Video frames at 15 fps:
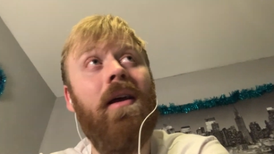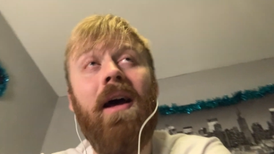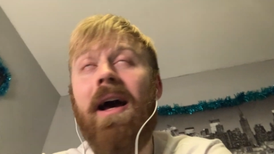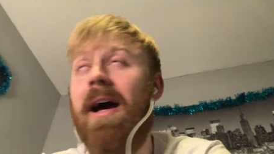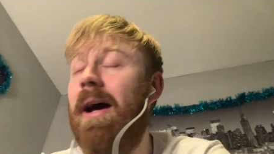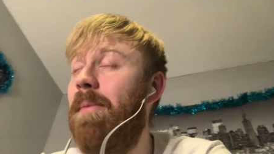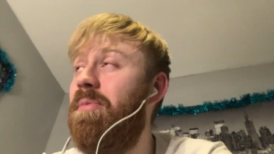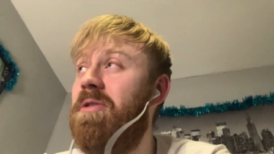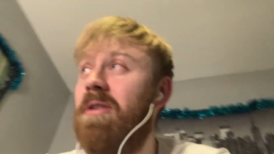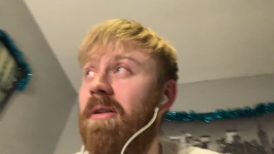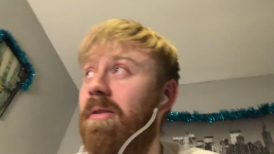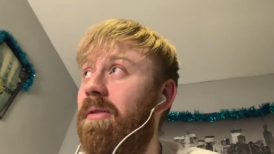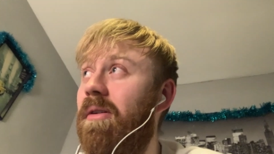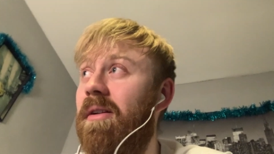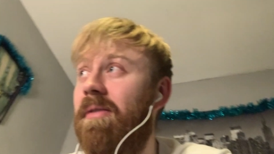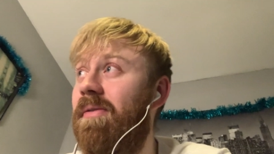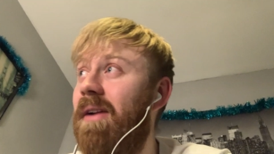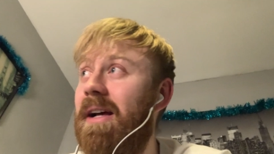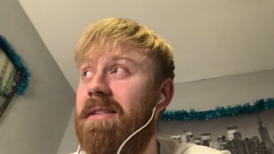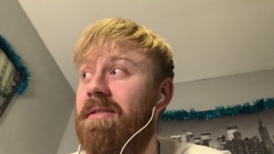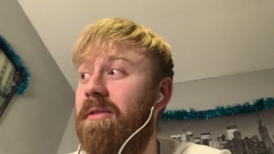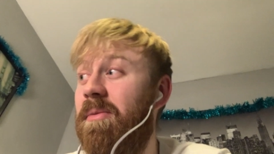Absolutely
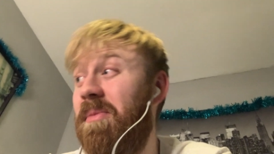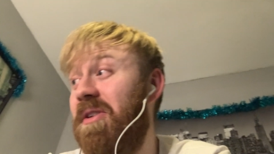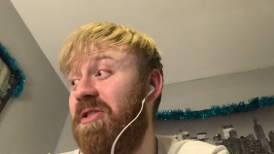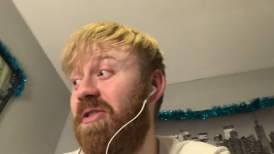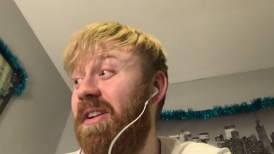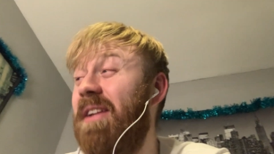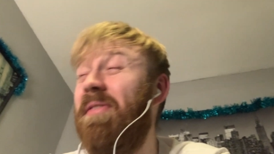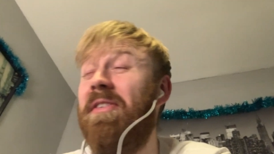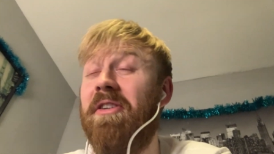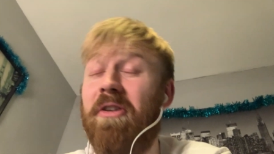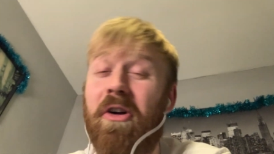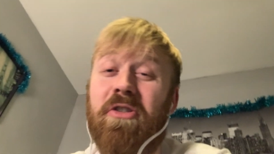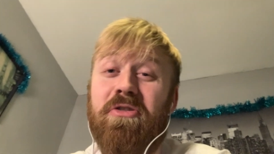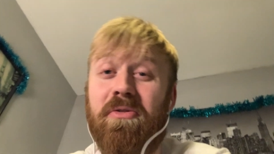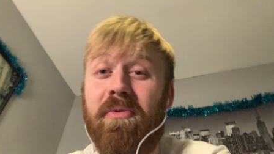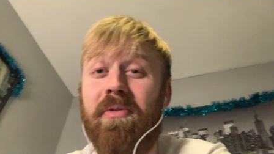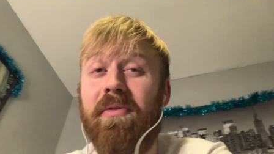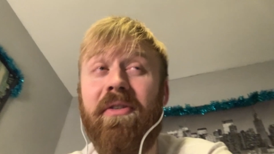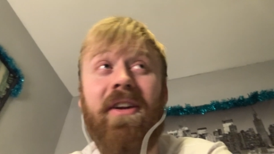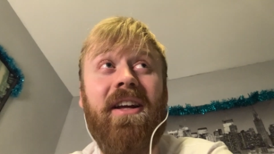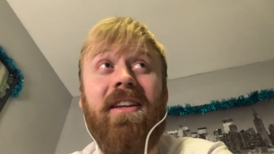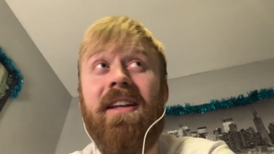flattered them. We should have even got something
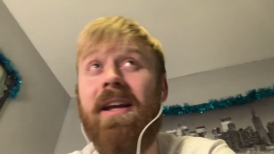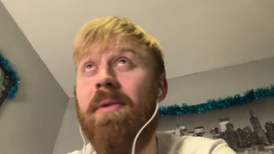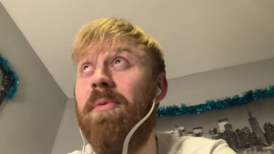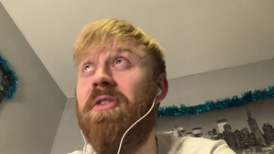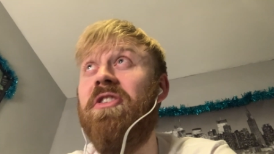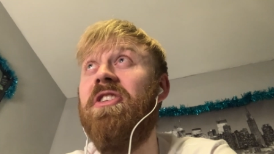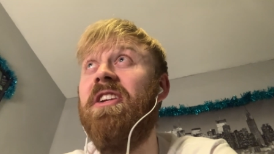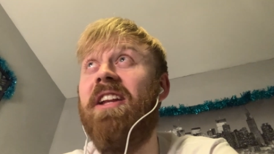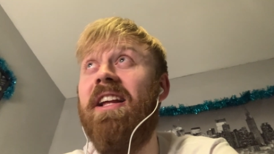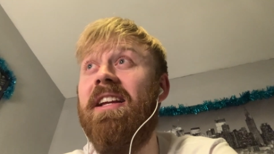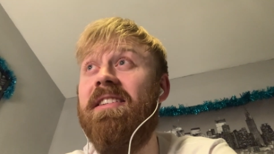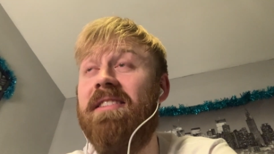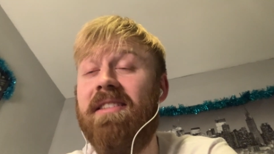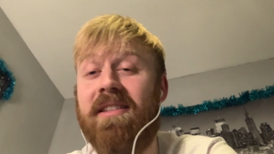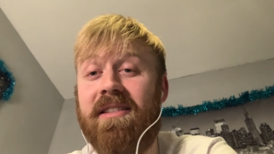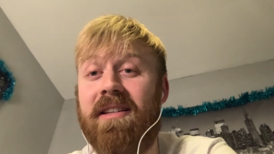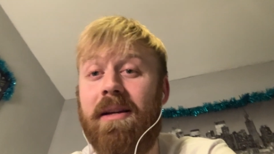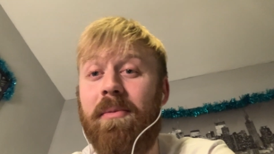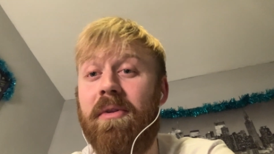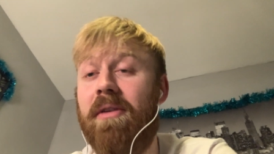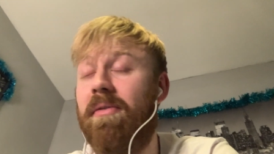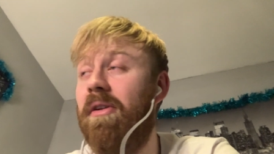from that game, which is crazy to say
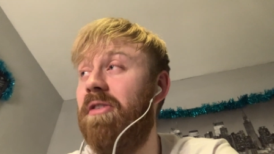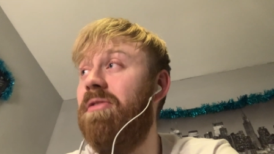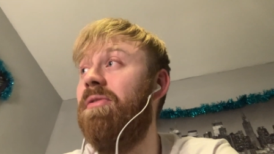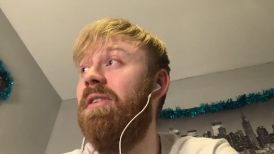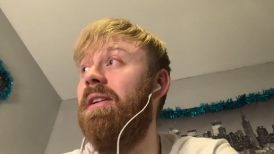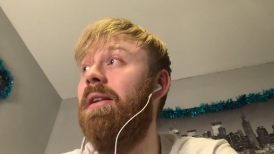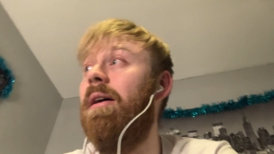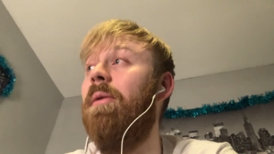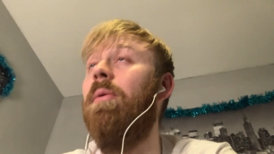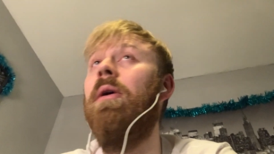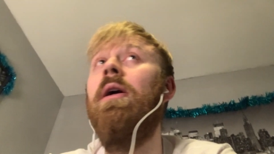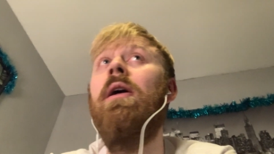when you've lost 3 0.